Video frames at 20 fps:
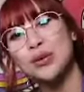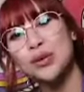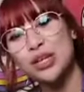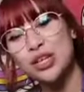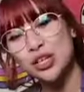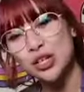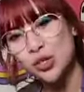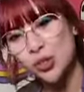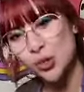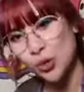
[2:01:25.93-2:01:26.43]

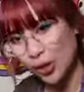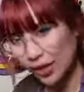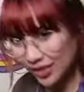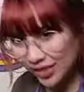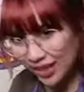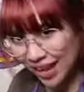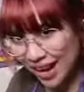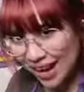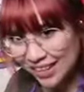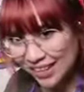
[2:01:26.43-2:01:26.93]
enjoyed
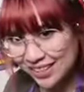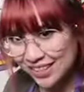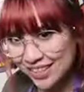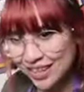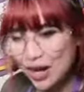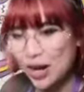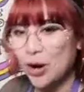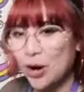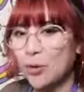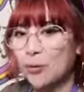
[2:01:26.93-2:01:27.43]
that.
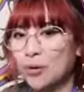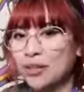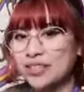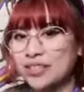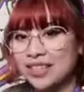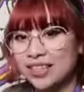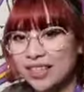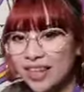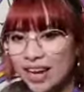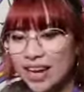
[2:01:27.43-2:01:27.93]
Once
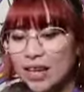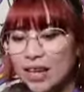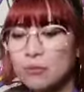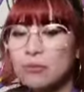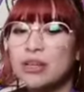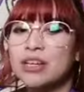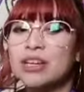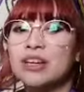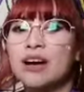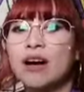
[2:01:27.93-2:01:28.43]
again, you